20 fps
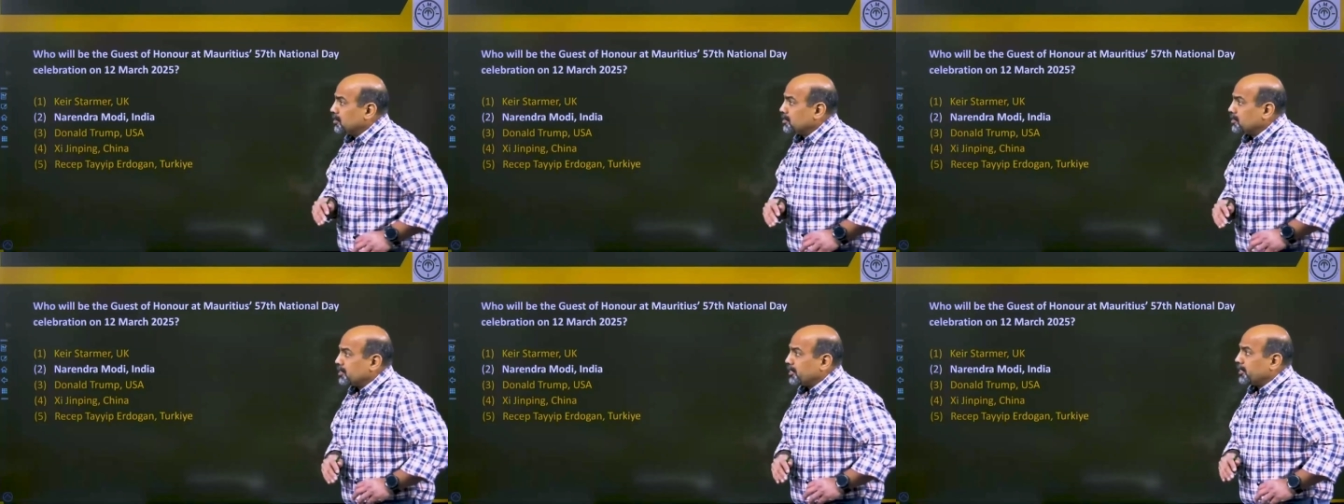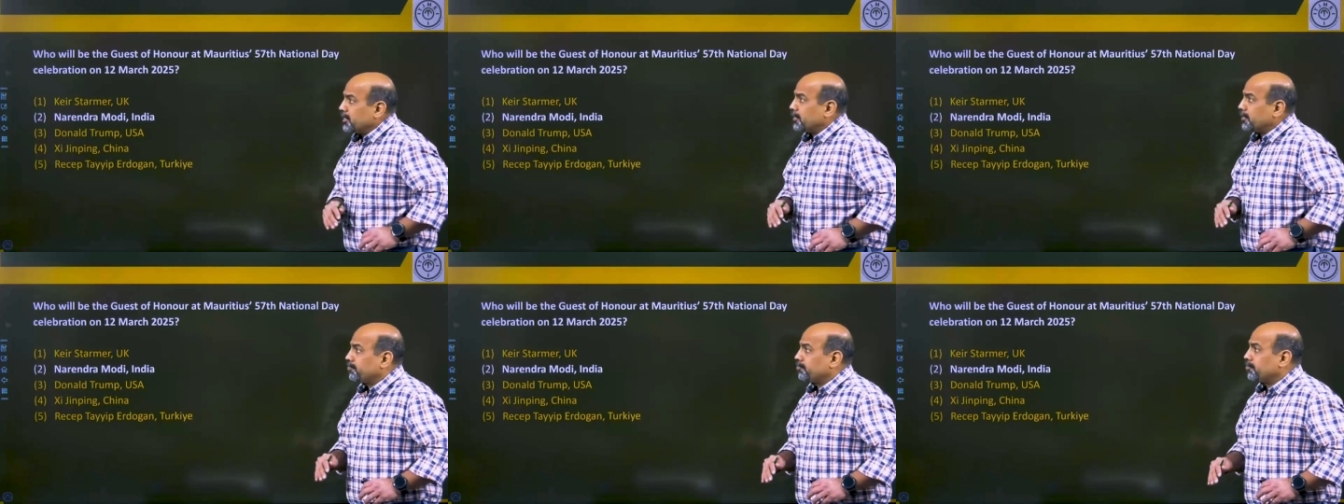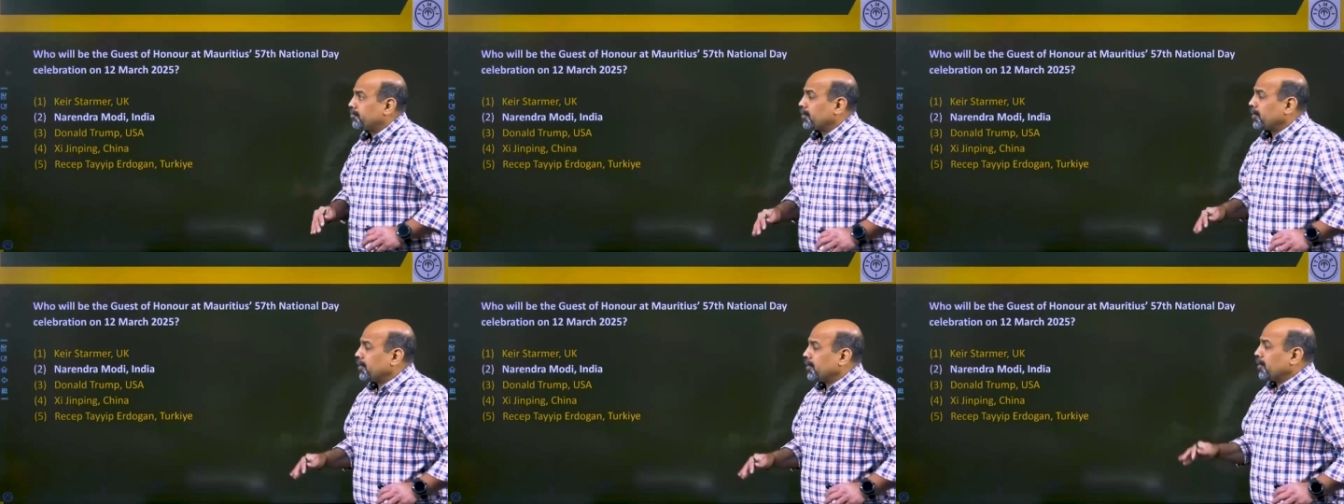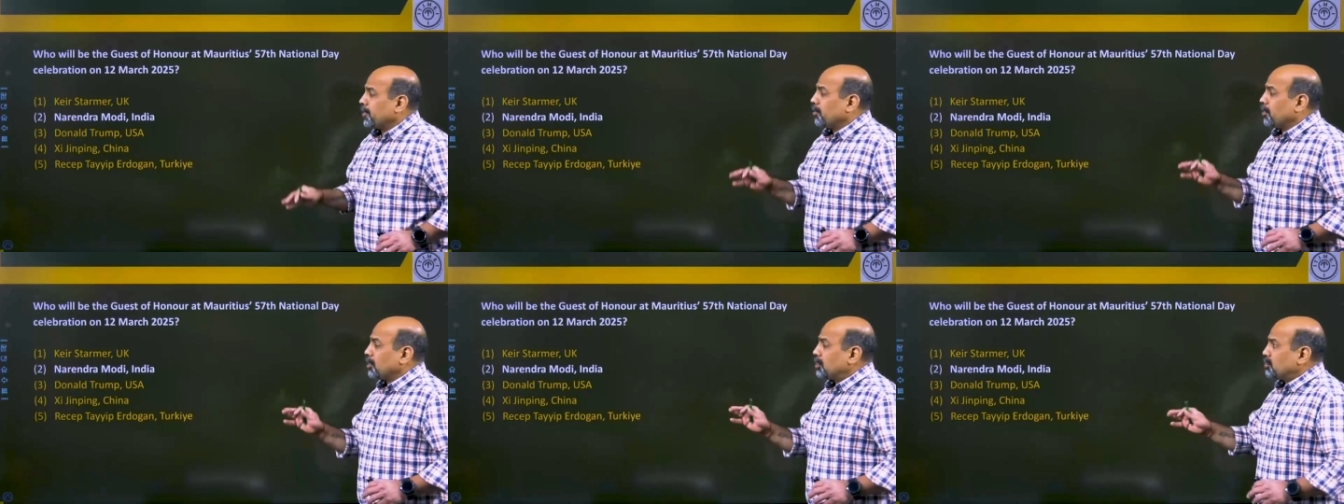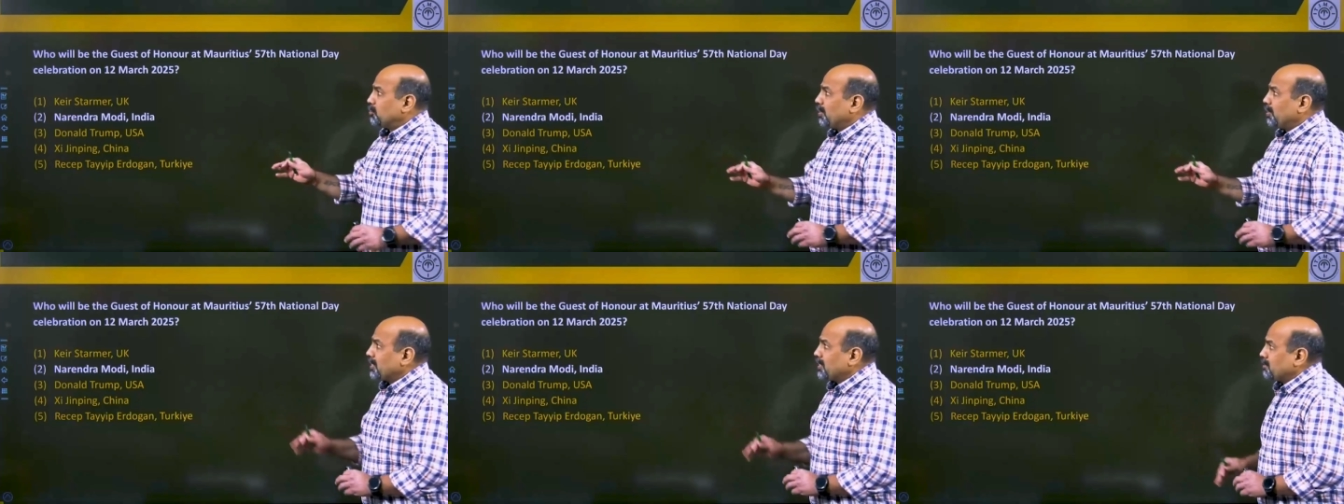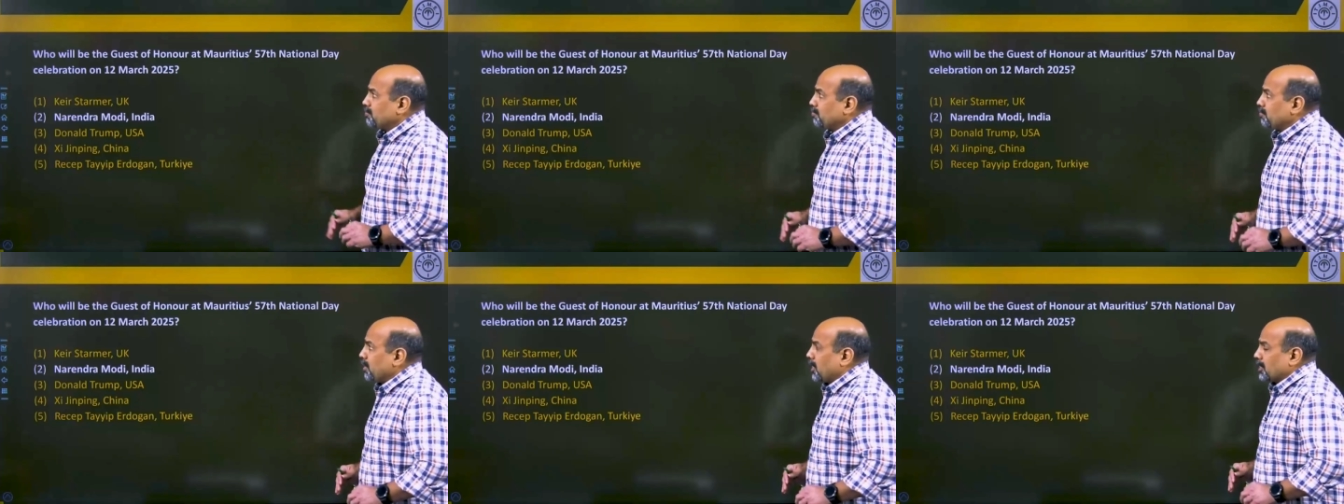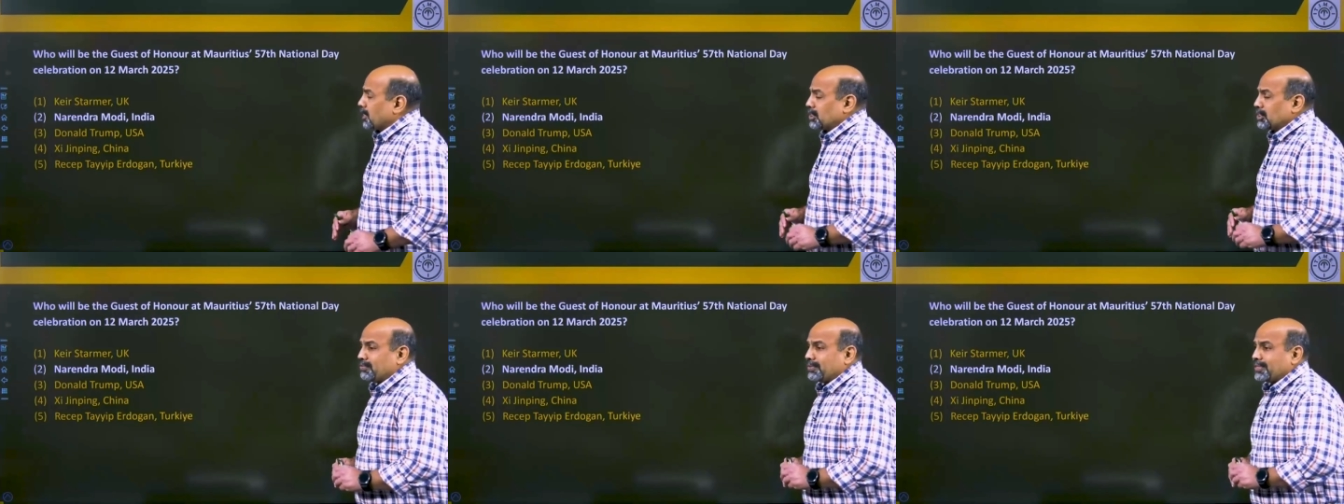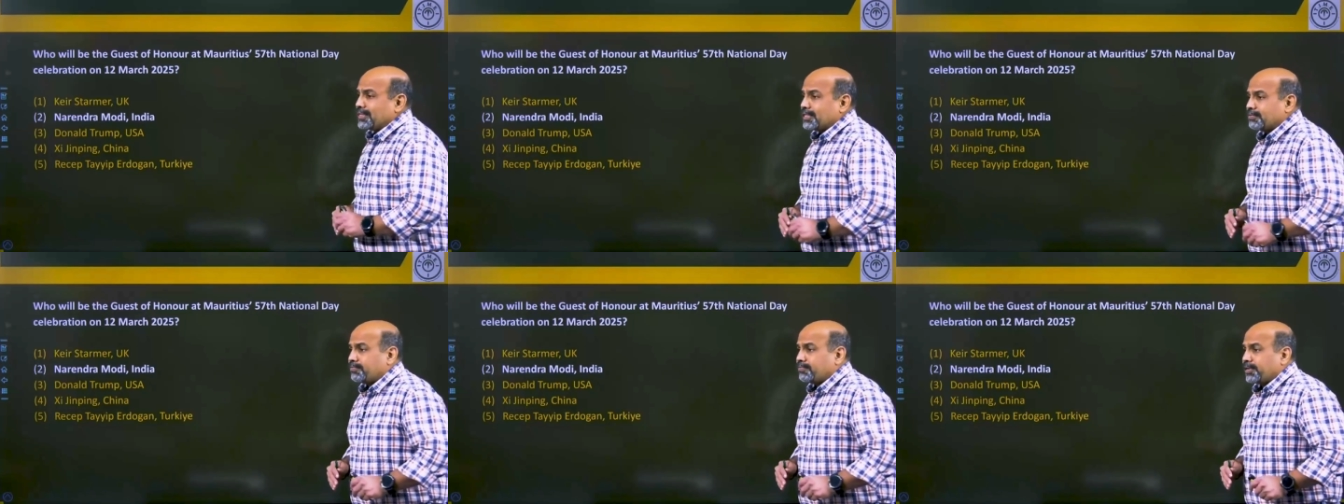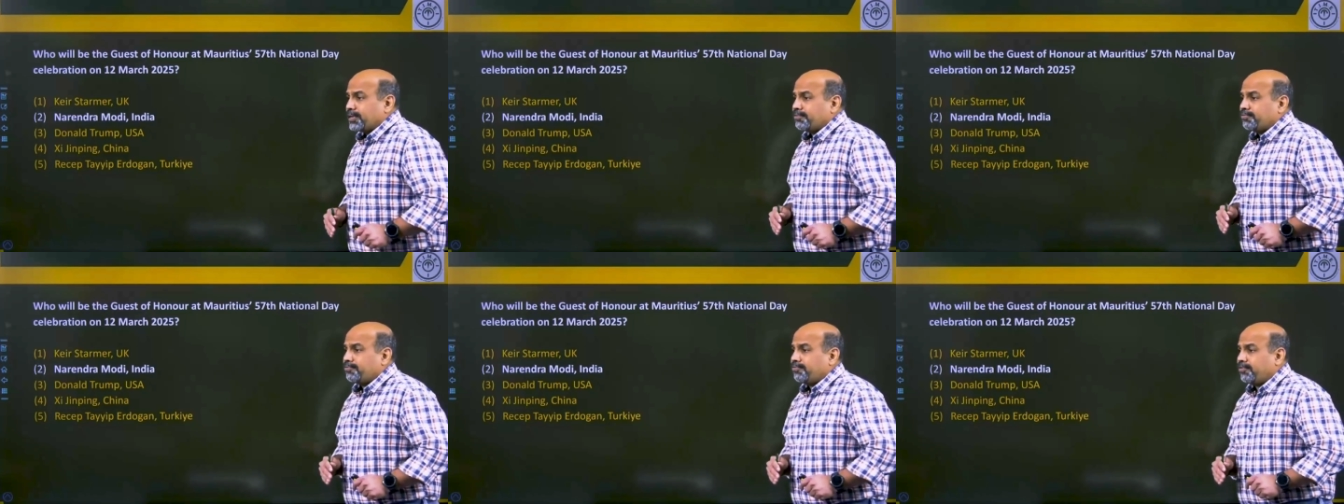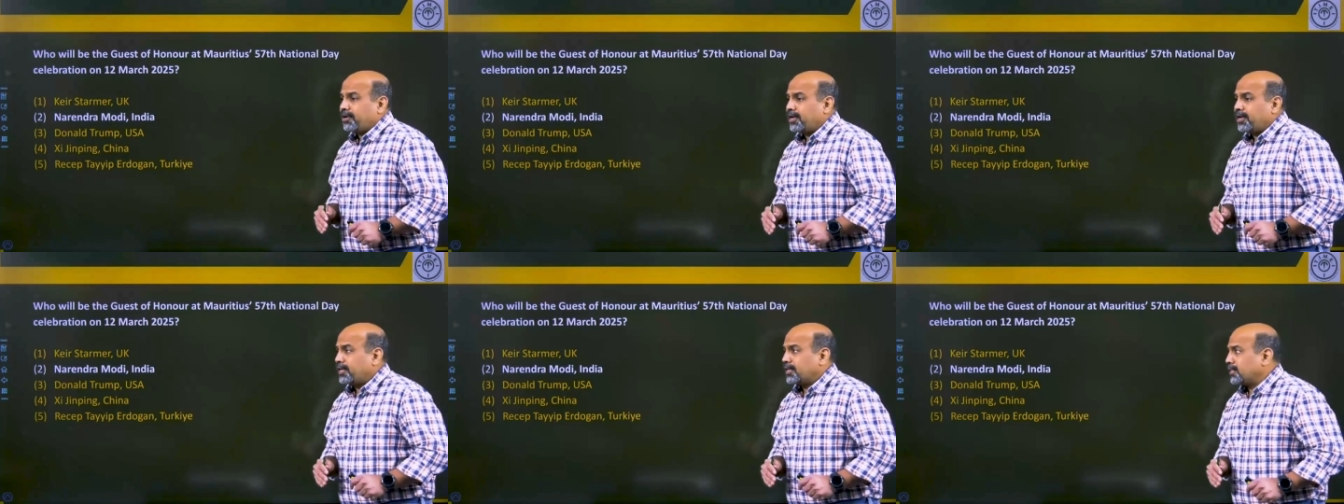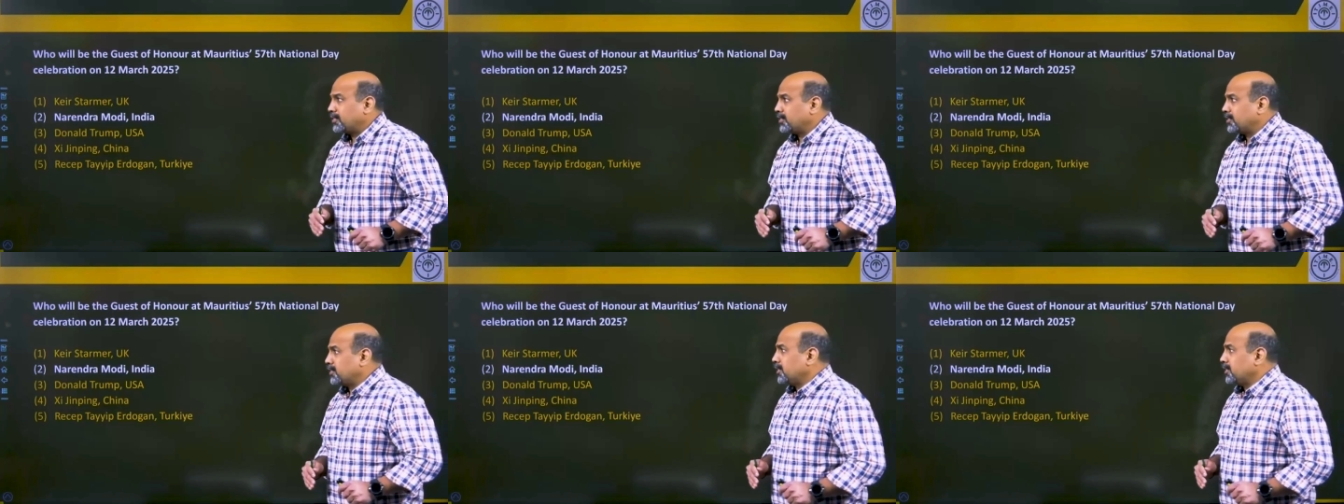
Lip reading: Day on 12th March 2025?